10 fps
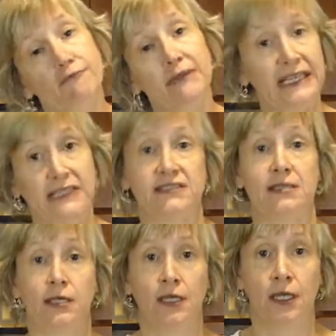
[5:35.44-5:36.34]

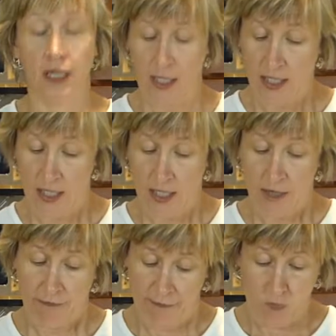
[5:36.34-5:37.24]
meat
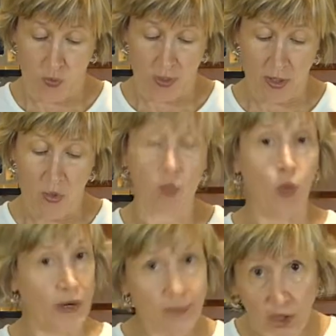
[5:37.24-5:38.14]
for
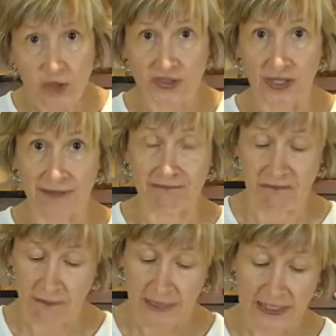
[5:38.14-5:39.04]
one person
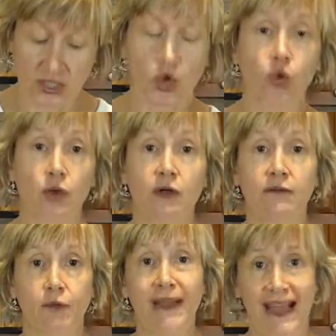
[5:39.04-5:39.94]
is
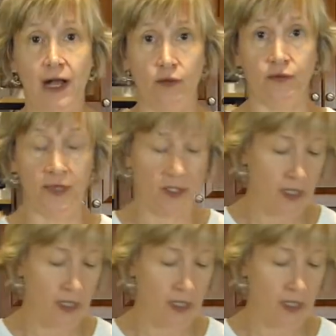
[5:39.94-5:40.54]
1/4 pound.